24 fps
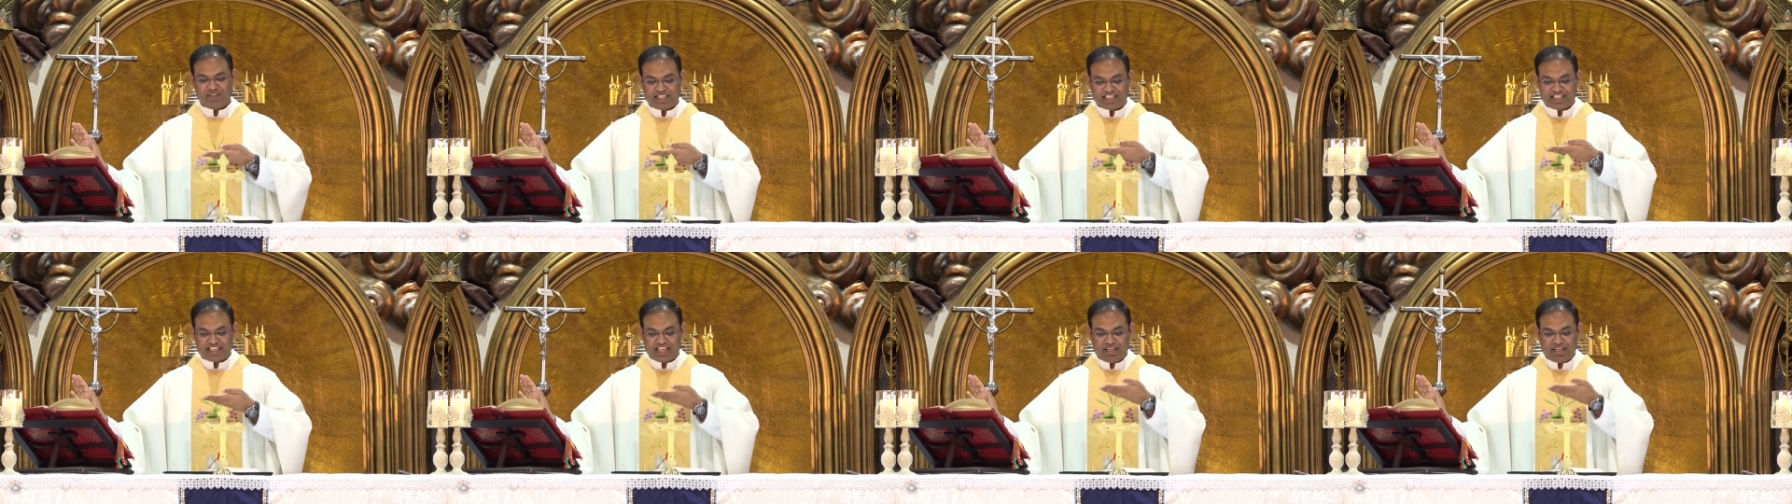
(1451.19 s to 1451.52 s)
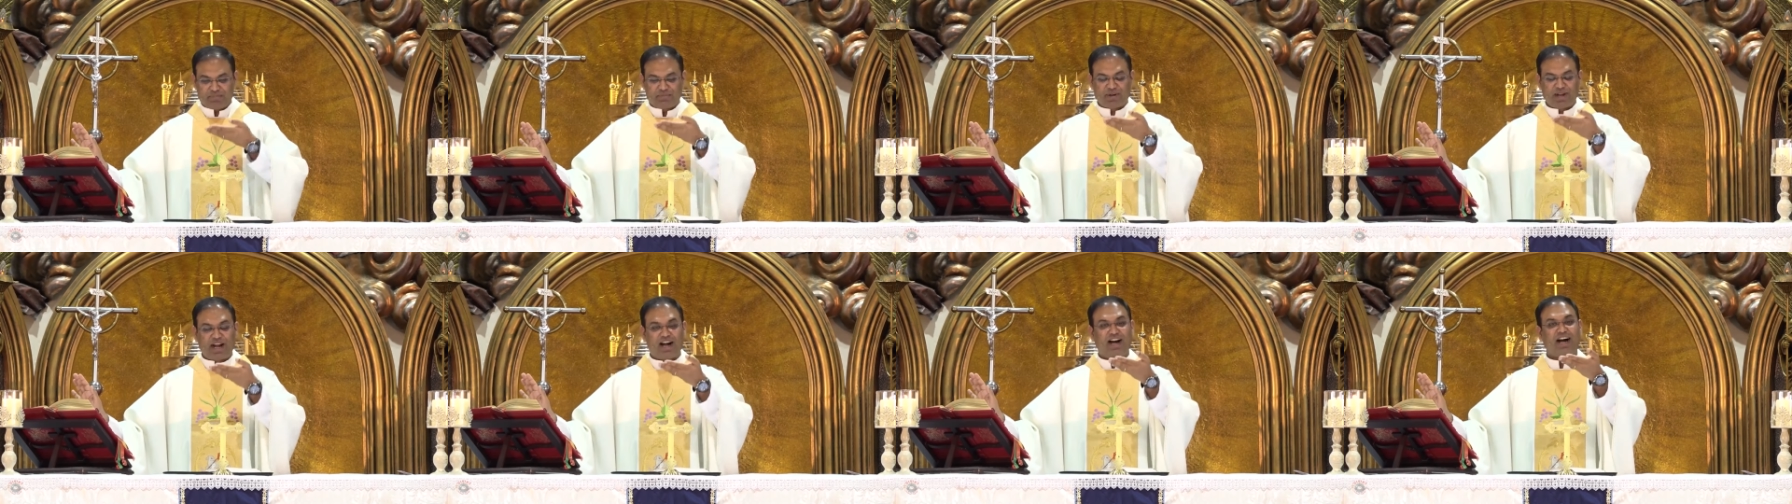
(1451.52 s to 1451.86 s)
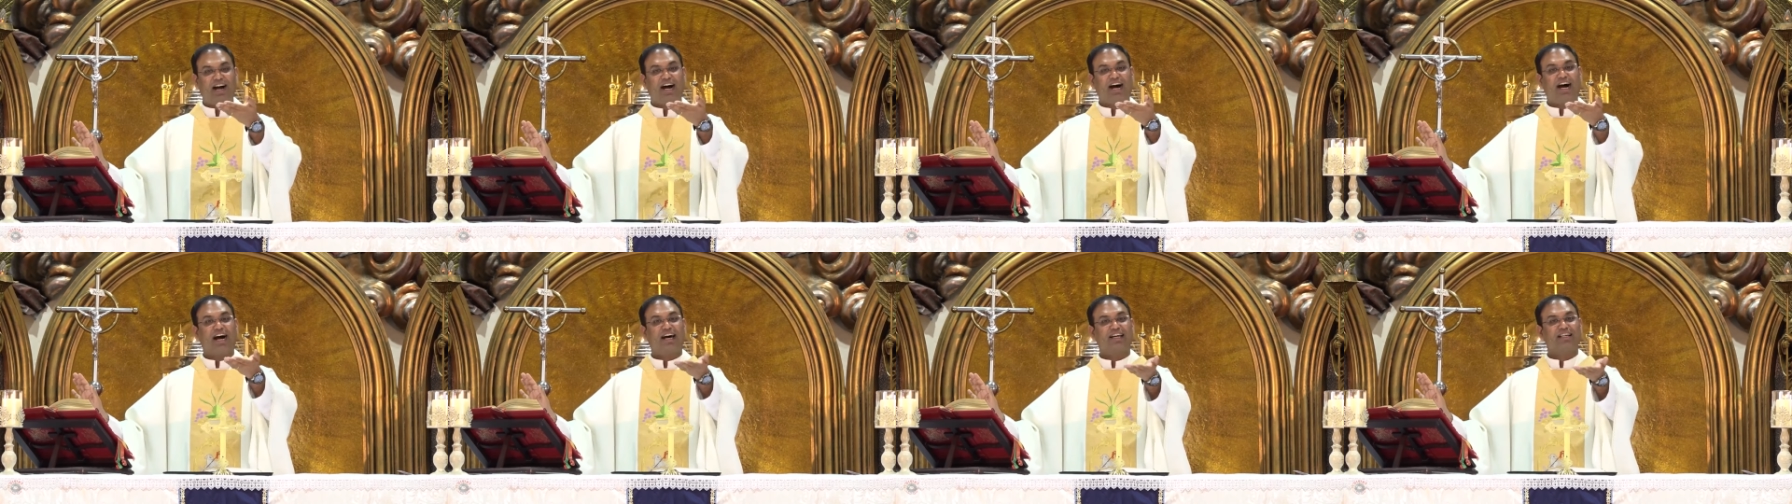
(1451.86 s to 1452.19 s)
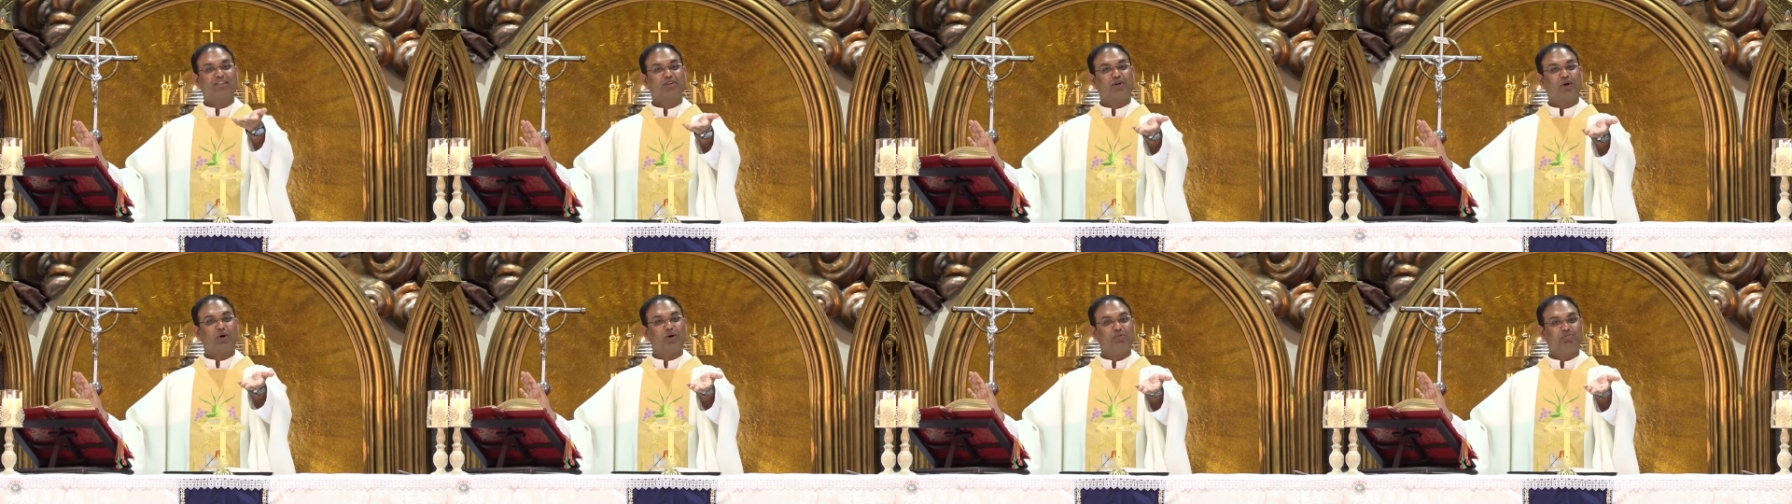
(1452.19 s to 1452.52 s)
we keep our
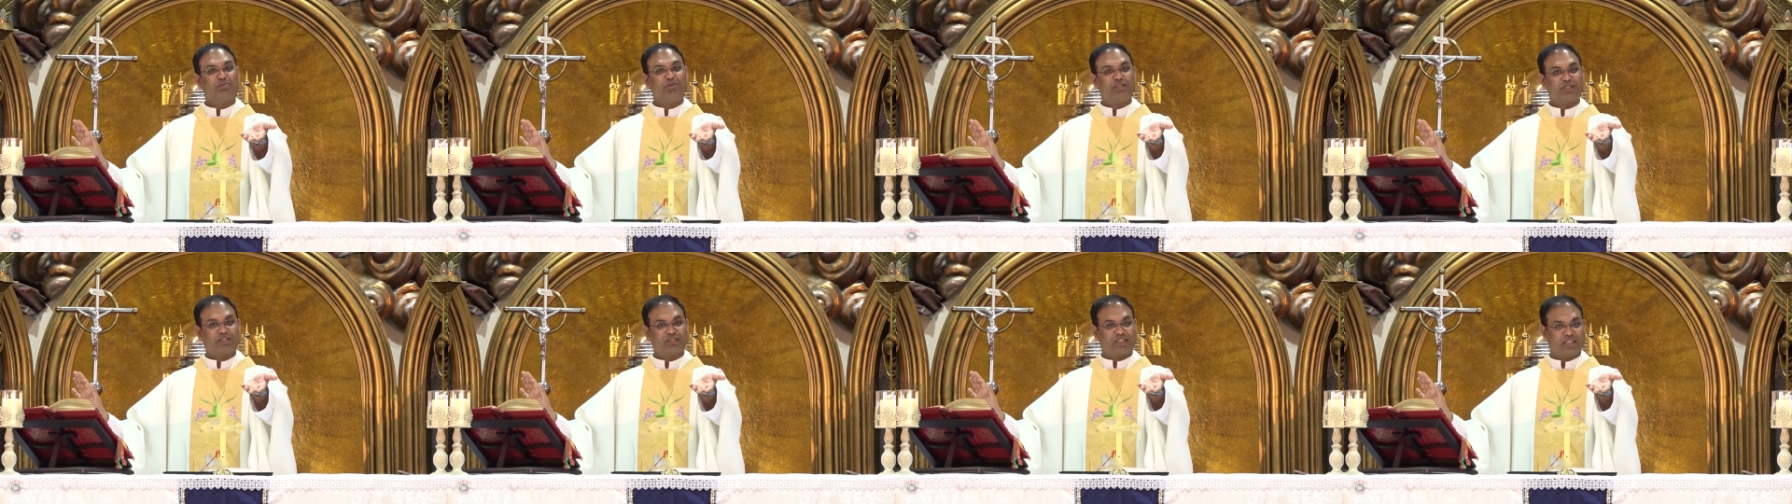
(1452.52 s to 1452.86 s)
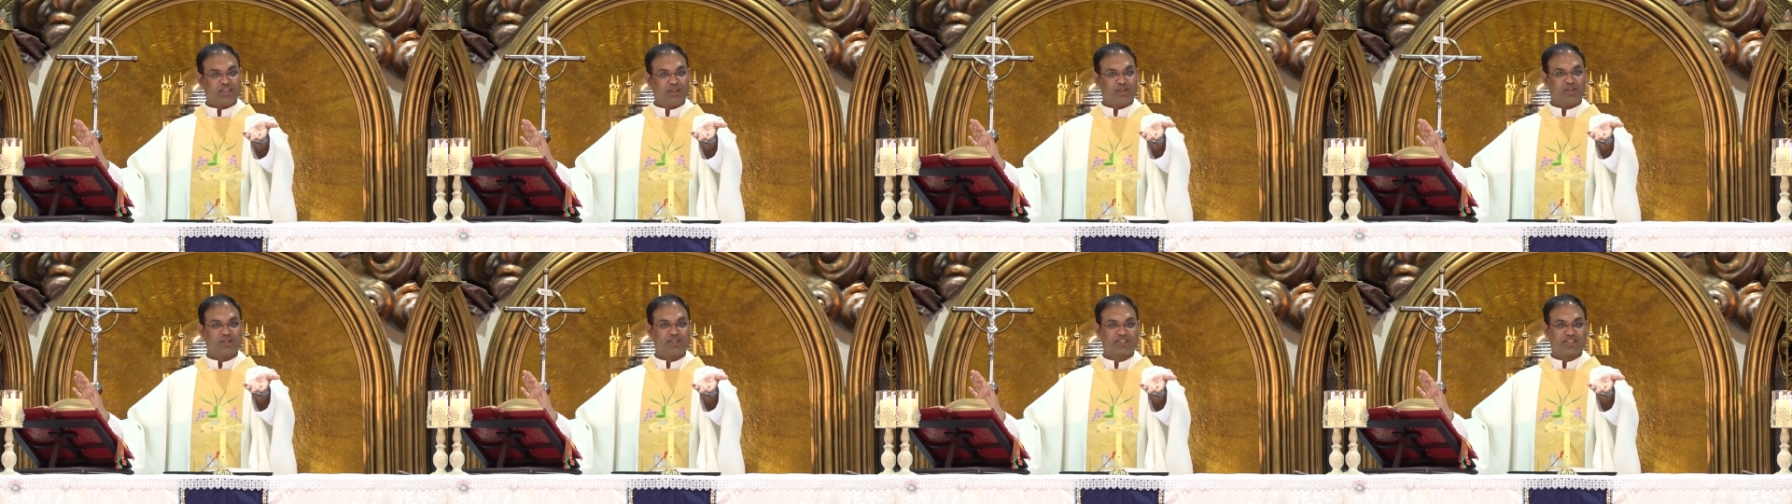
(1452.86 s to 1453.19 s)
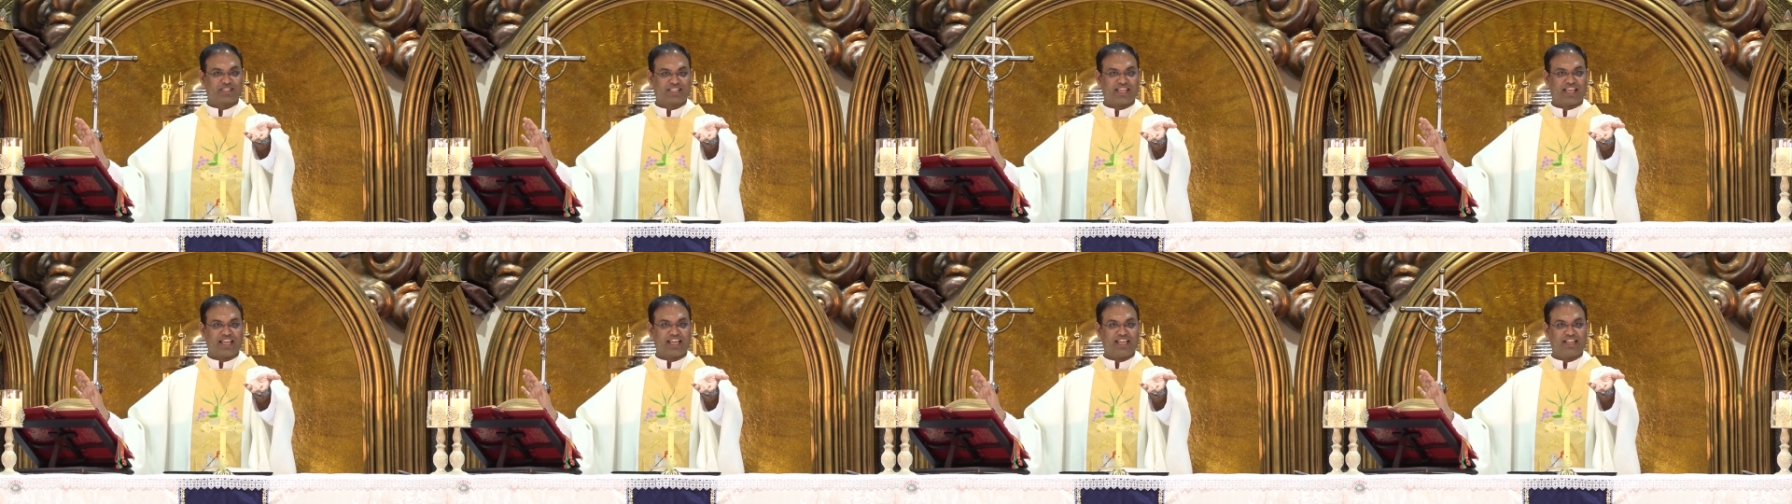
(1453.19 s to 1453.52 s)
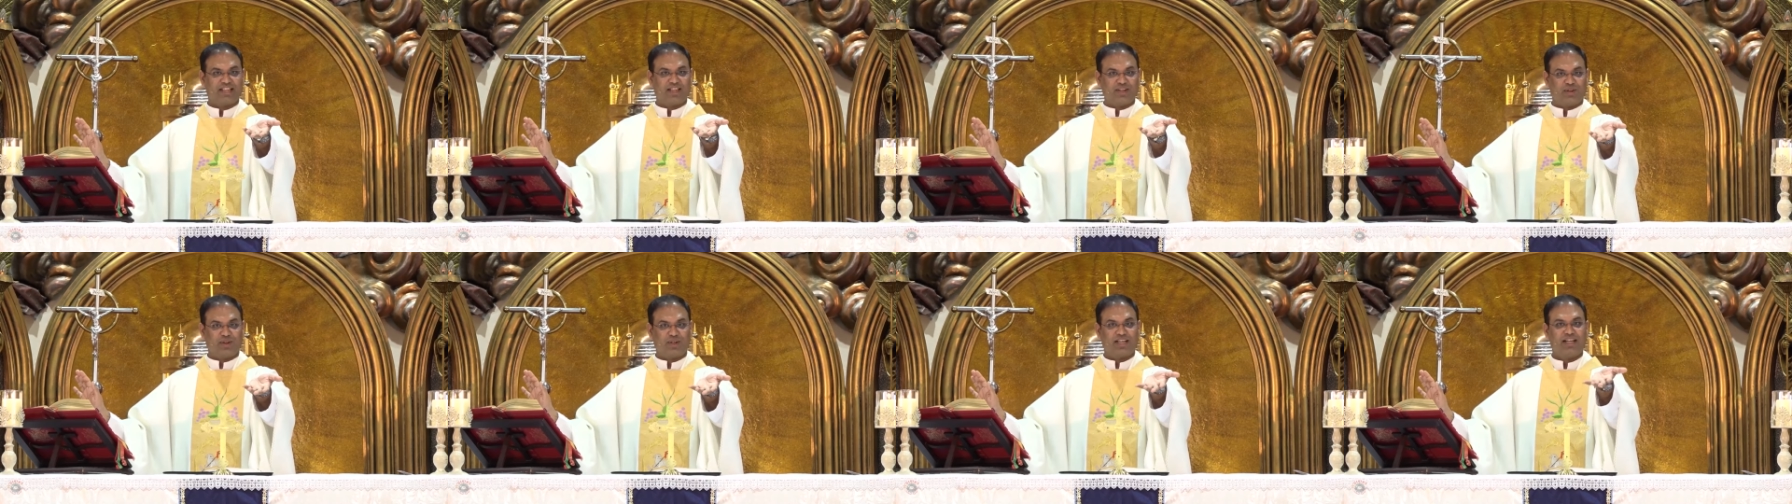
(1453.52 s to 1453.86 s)
heart open to the Lord,
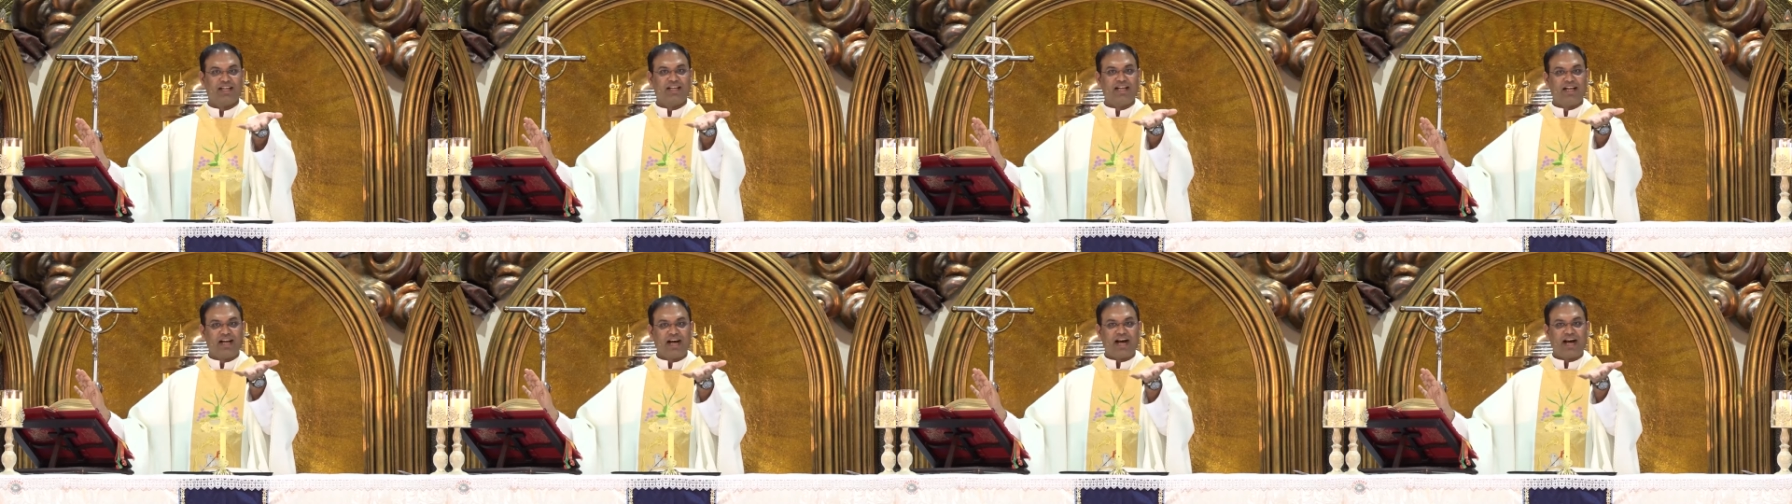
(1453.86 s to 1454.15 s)
saying, Lord,